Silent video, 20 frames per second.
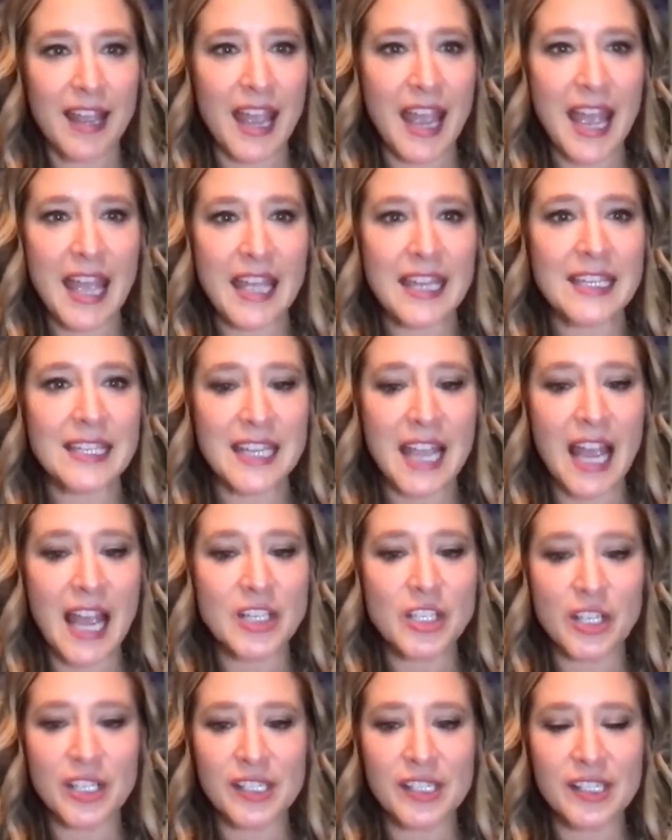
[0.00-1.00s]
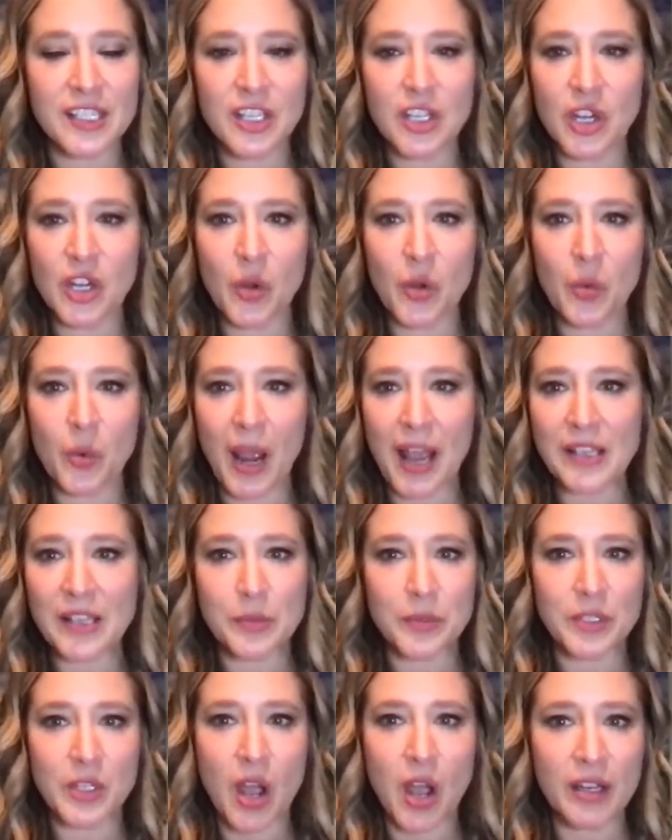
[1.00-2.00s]
And I just, you know, as
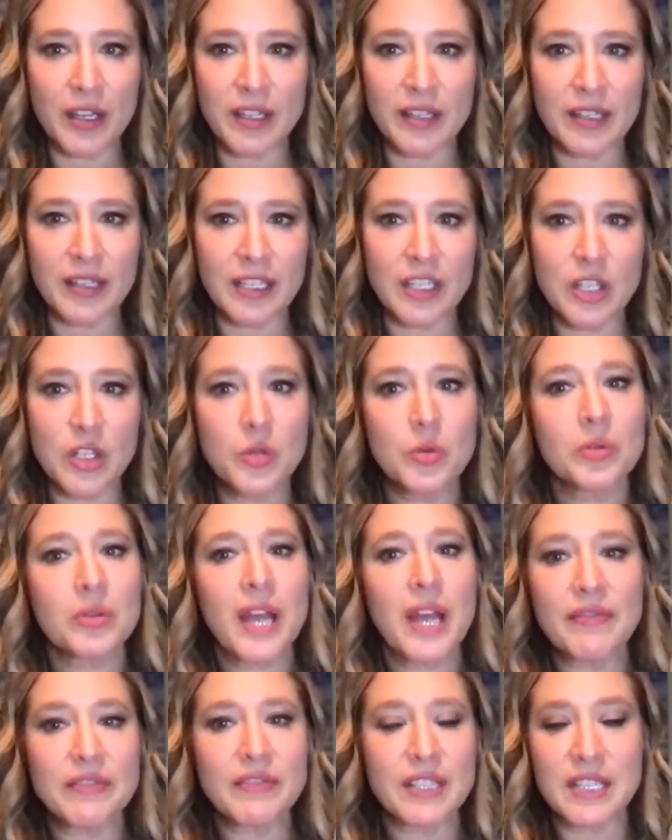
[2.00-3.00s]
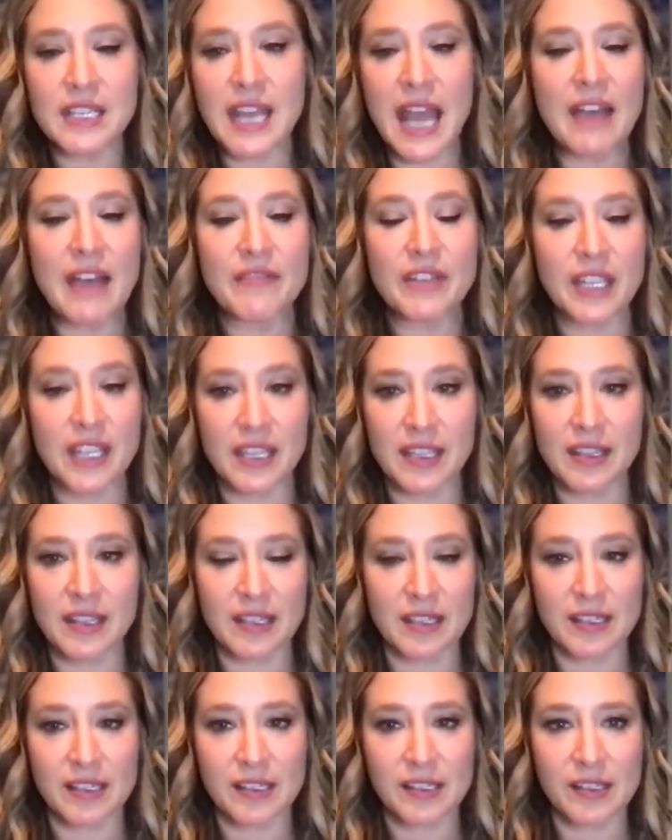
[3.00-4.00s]
we're talking, like you don't have to navigate
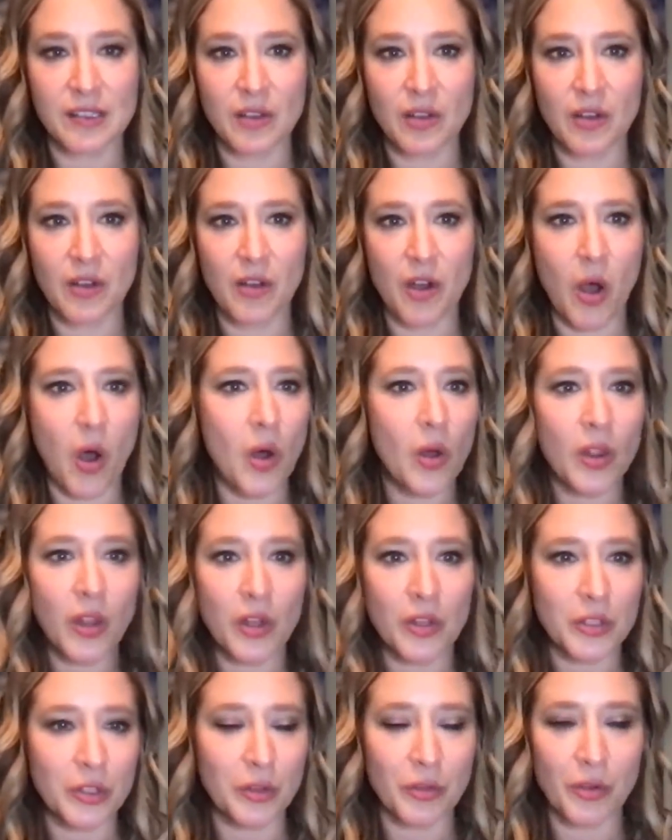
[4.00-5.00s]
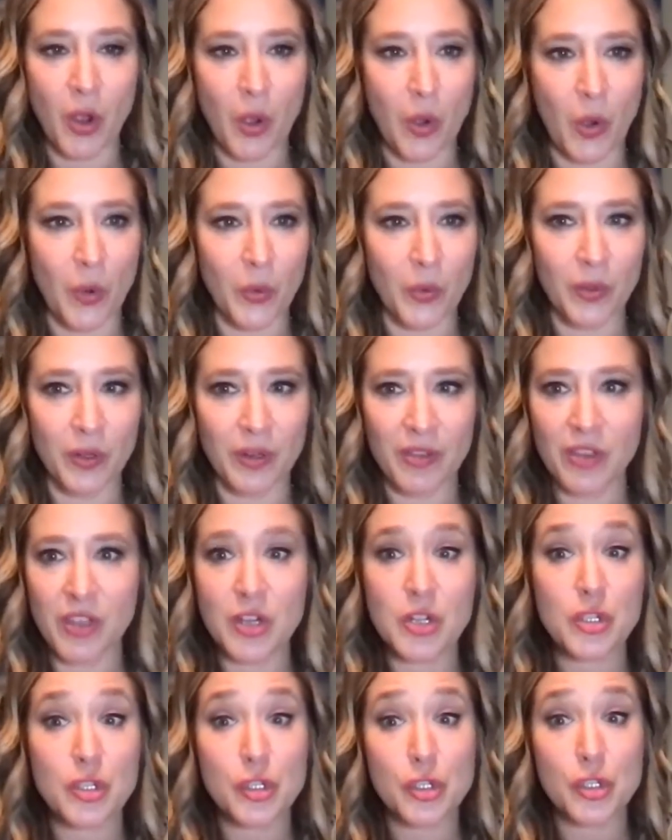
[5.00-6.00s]
this all on your own.
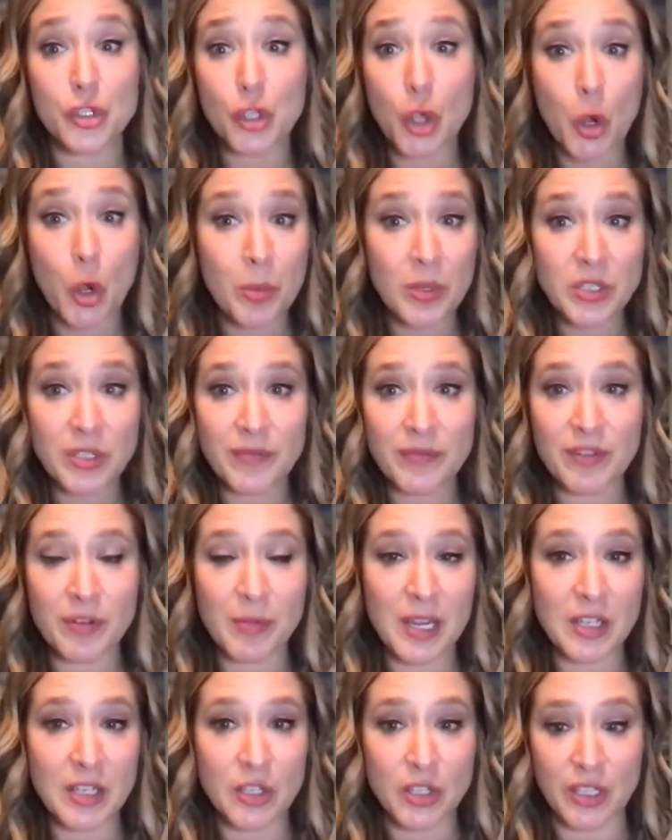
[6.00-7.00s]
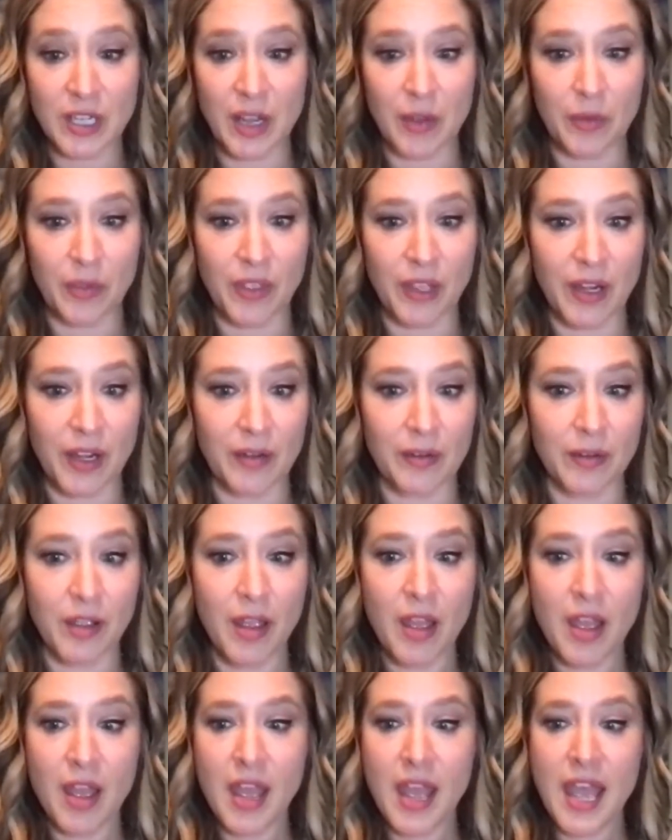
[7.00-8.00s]
There's so much information out there
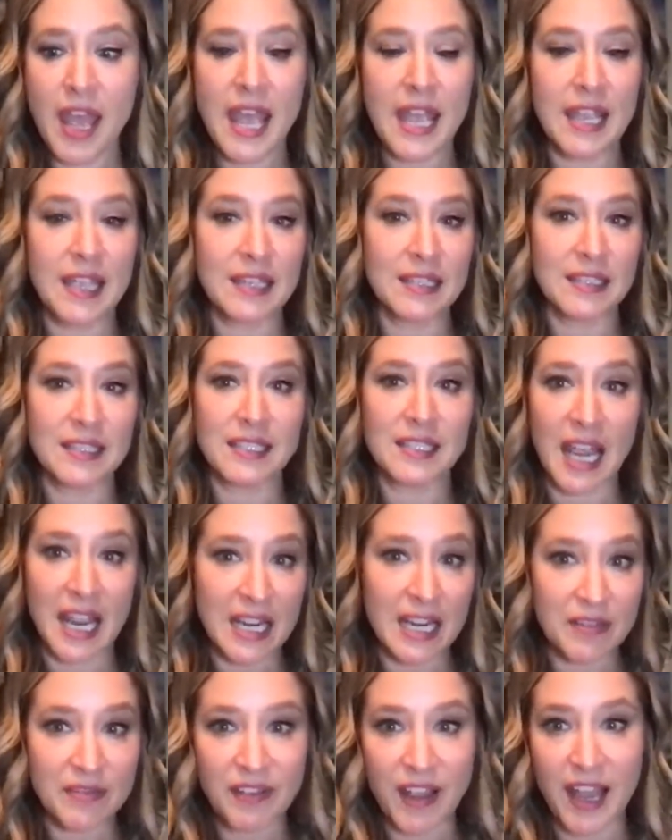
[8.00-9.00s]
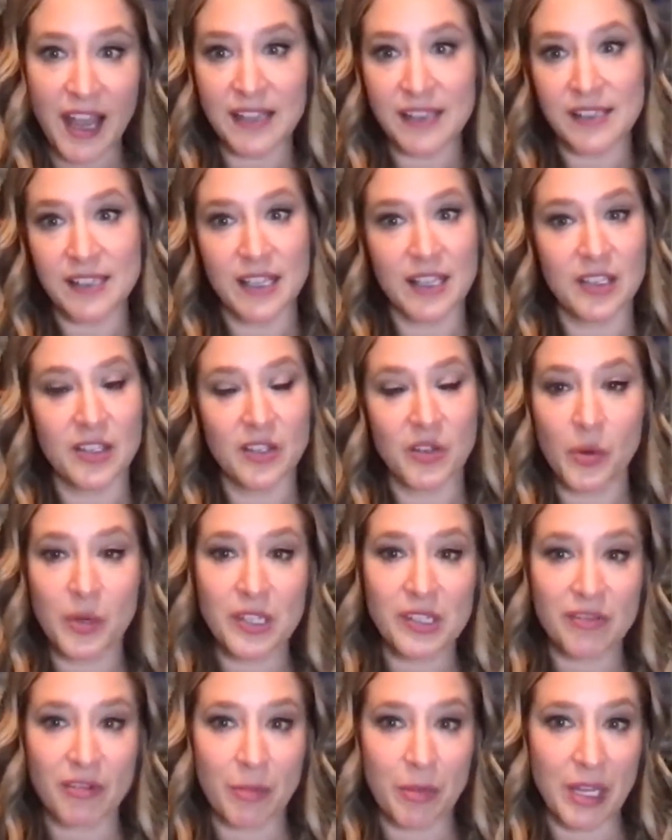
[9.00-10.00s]
and diet fads and
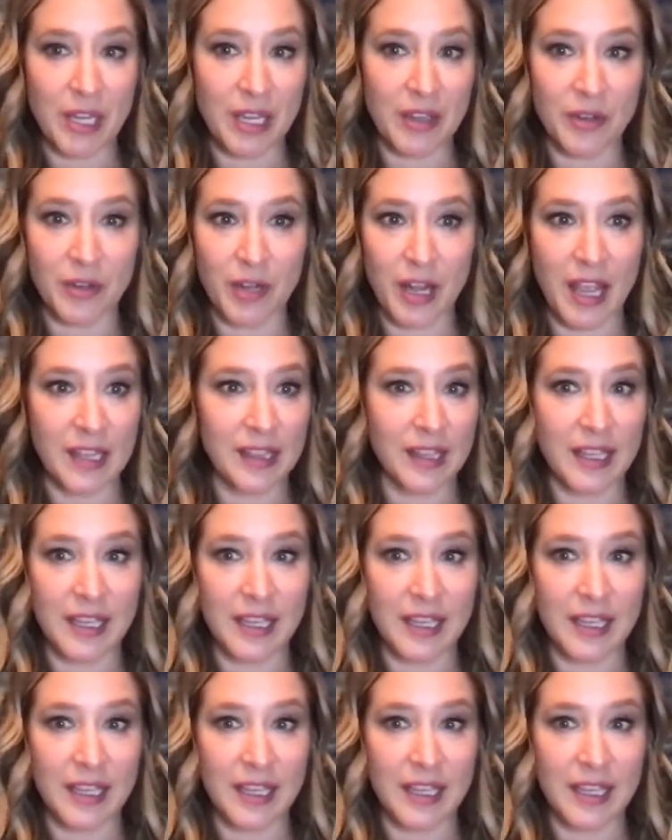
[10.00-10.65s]
noise from the internet.